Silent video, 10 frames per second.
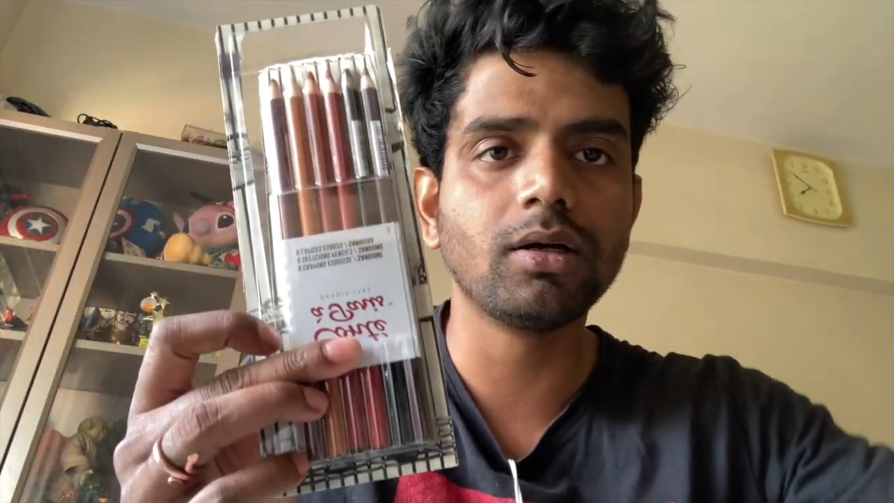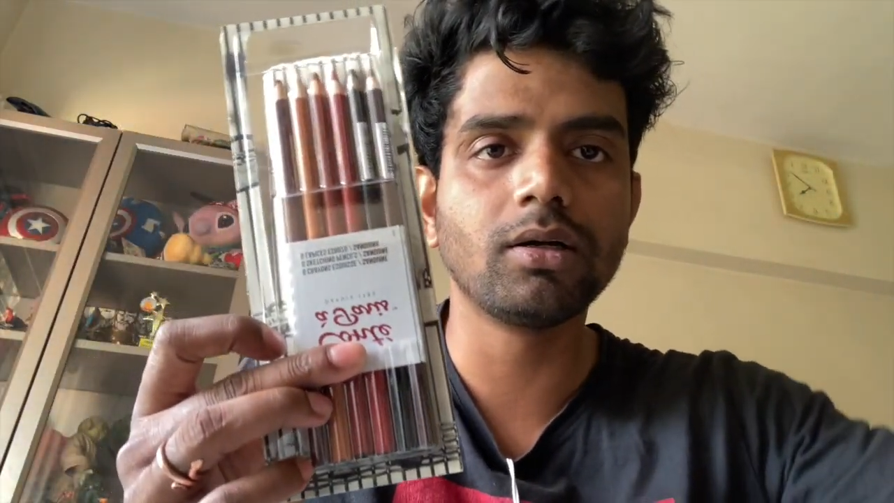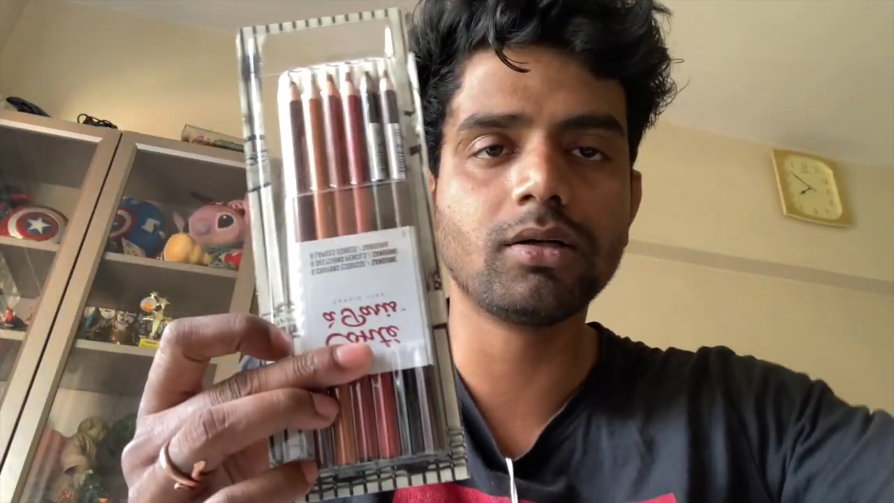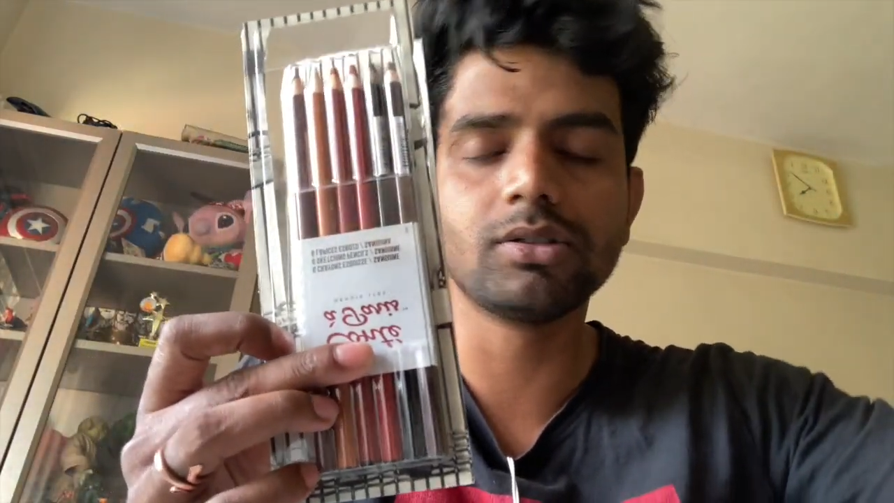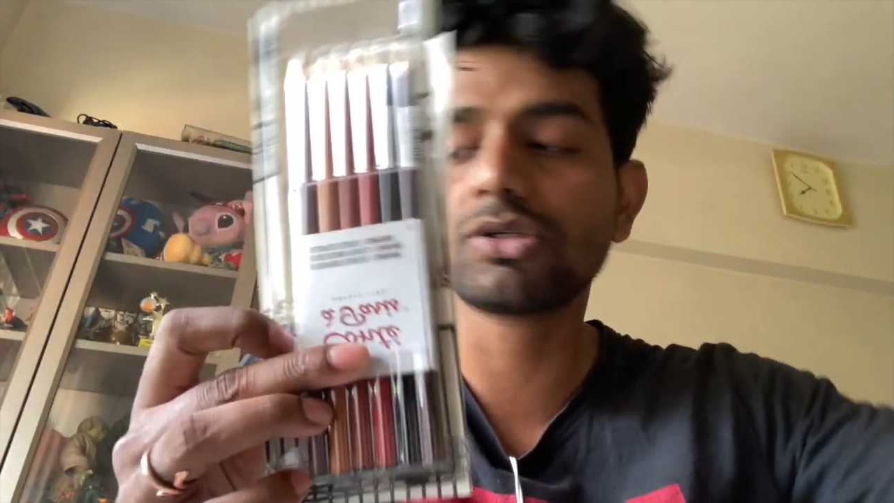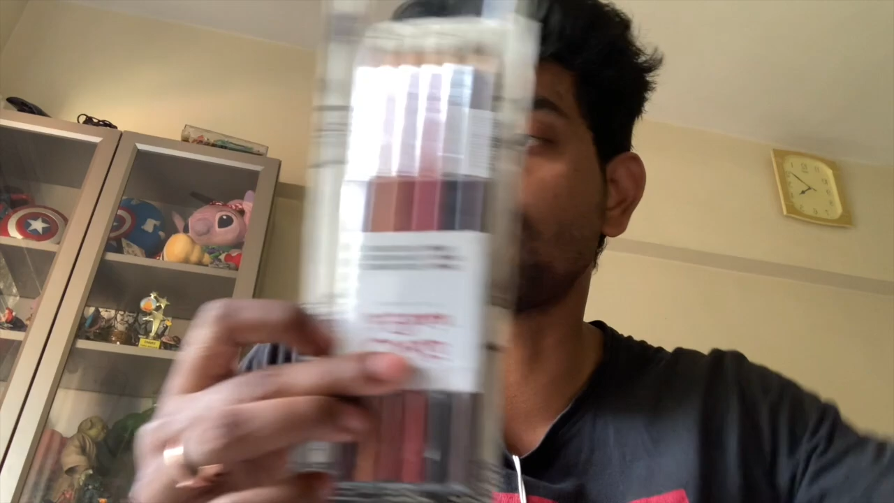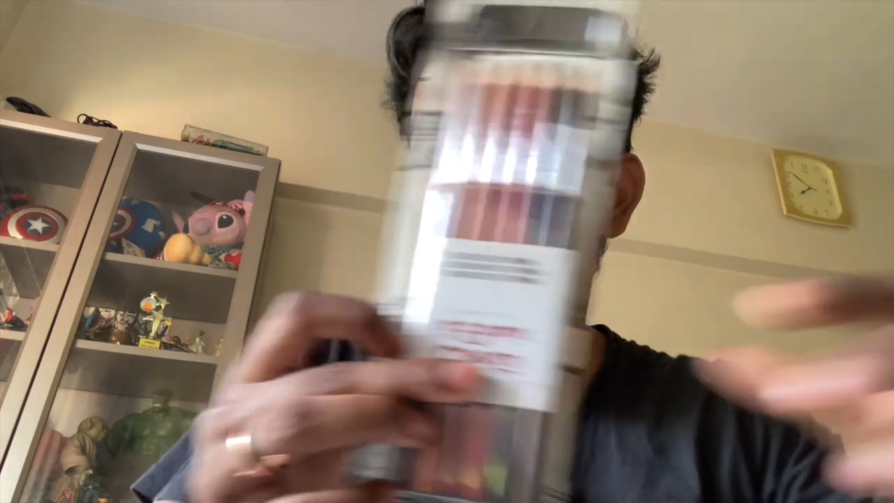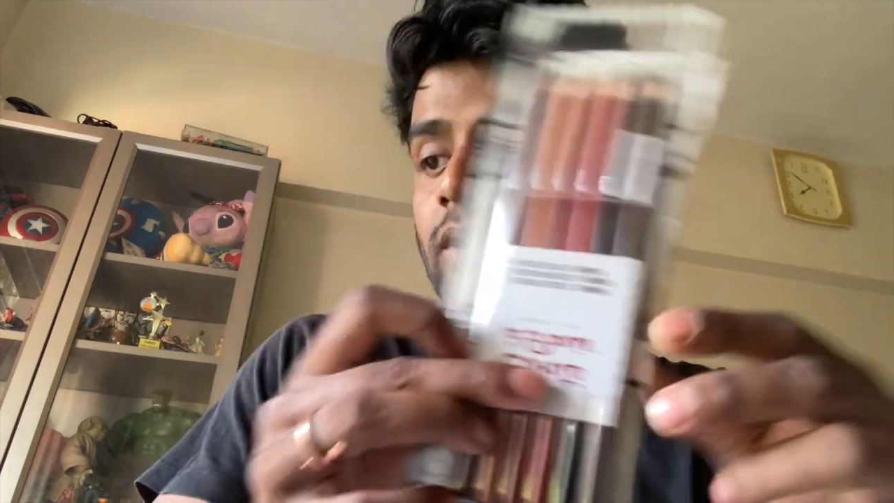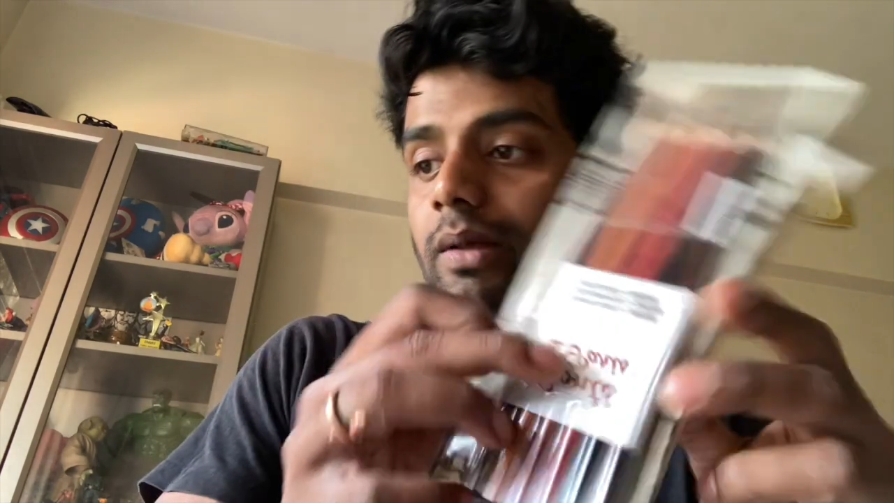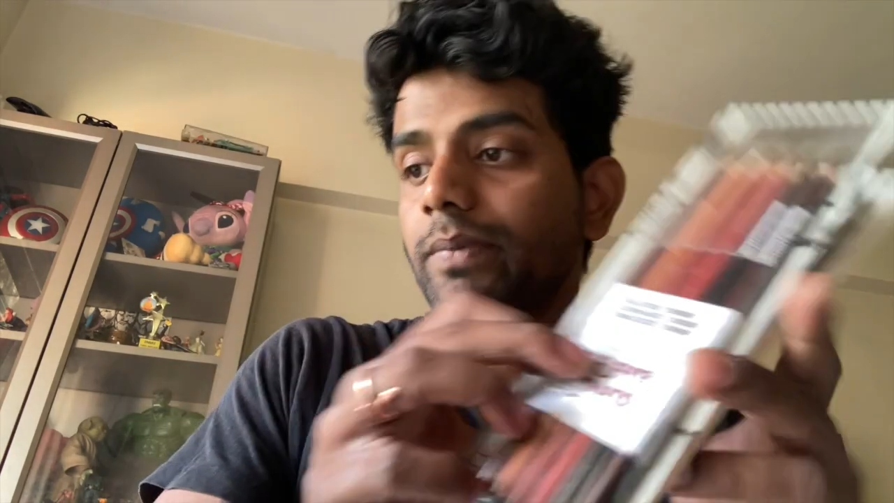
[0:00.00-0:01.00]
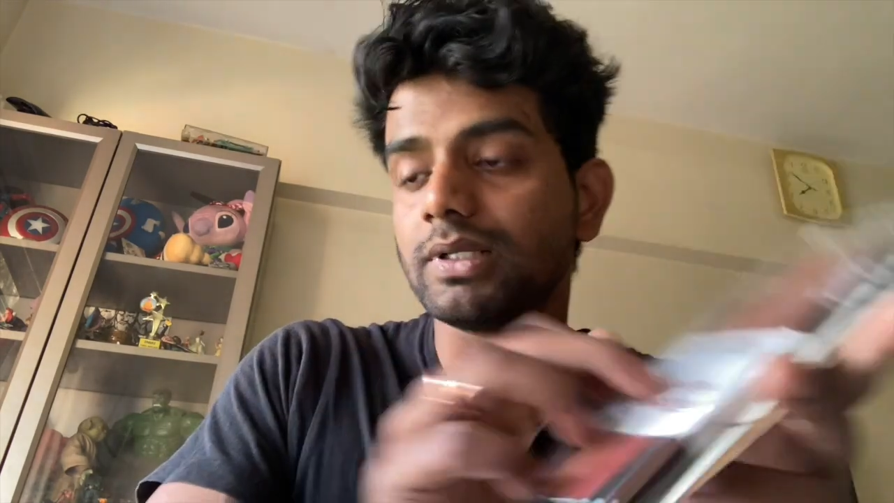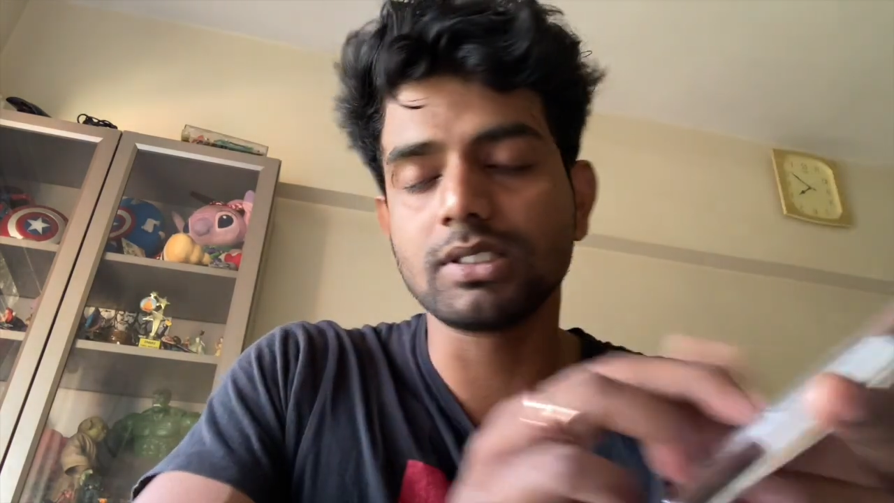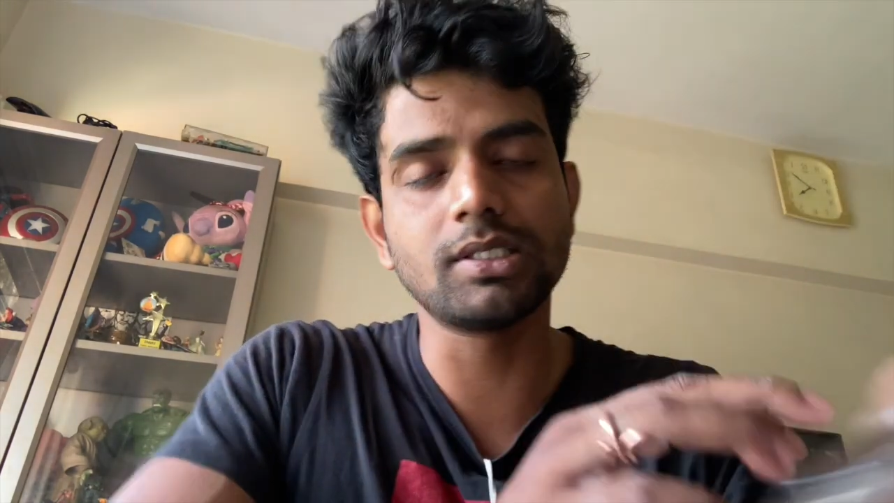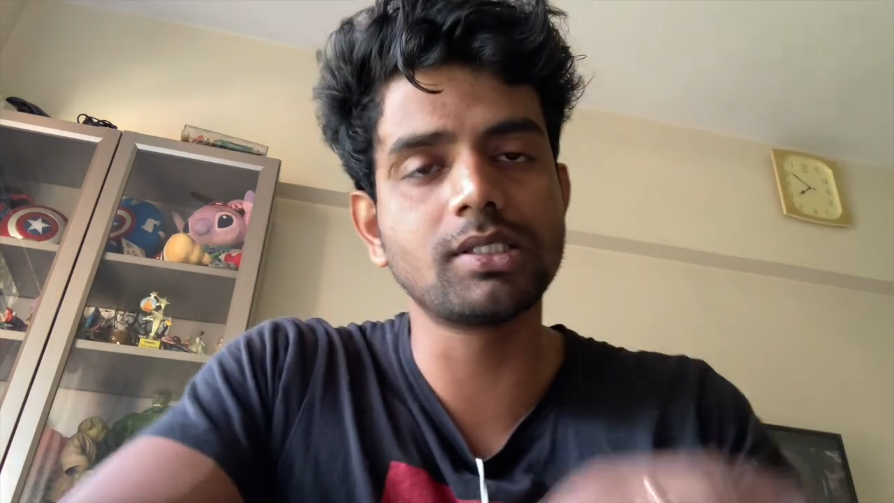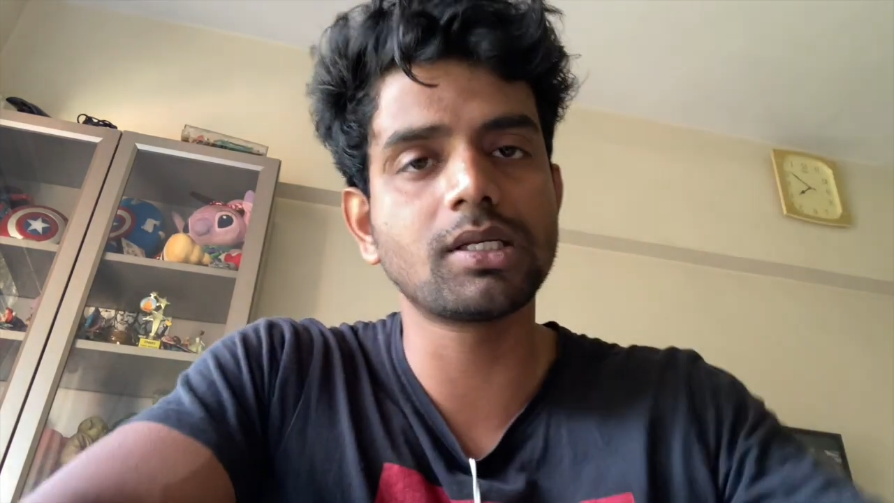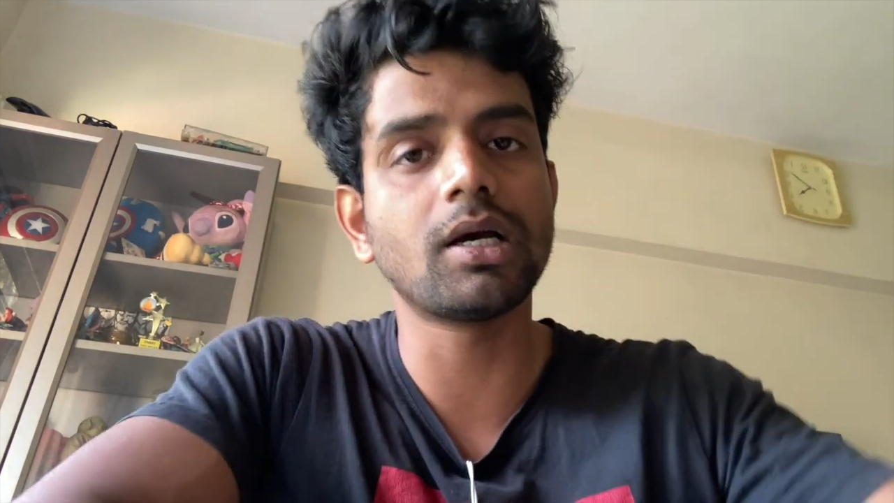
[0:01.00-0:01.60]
these Conte pencils